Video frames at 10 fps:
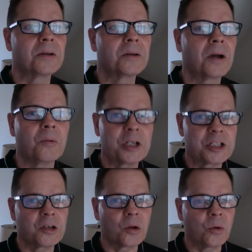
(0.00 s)
which
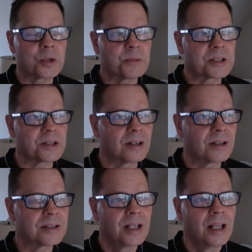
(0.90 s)
didn't always
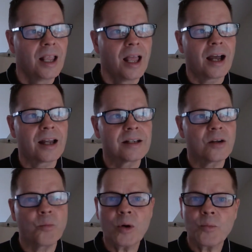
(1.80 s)
materialise. And
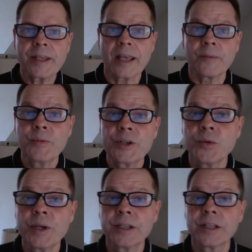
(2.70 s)
one weekend we were
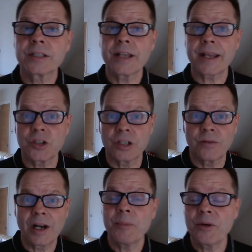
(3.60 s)
doing the section
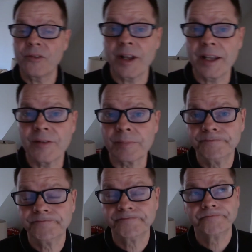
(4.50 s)
around Milford Haven.
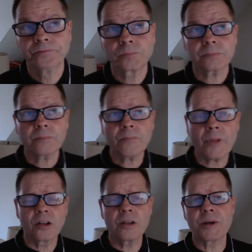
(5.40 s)

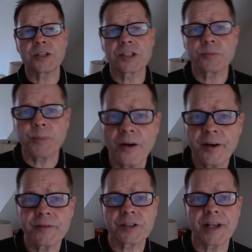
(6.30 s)
Not the most inspiring
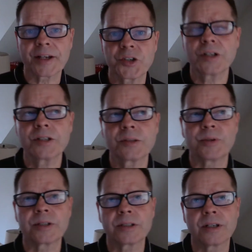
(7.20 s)
of sections,
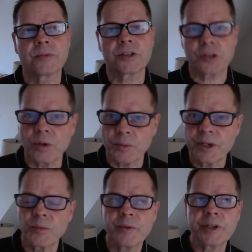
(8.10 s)
but still we
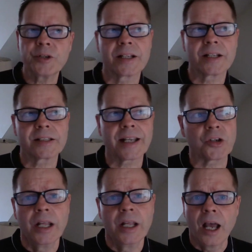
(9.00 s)
were doing that
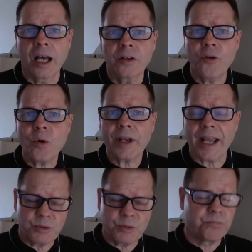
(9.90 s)
section. And the
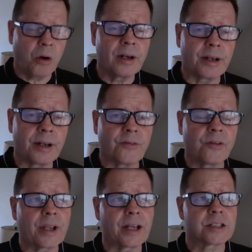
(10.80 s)
forecast was boiling. The
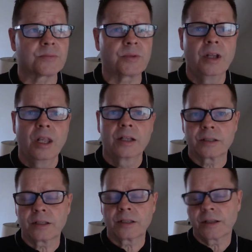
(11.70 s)
forecast
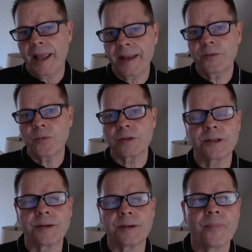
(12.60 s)
to the head
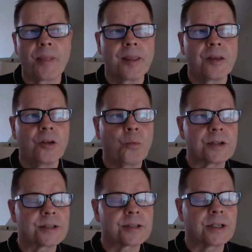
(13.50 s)
was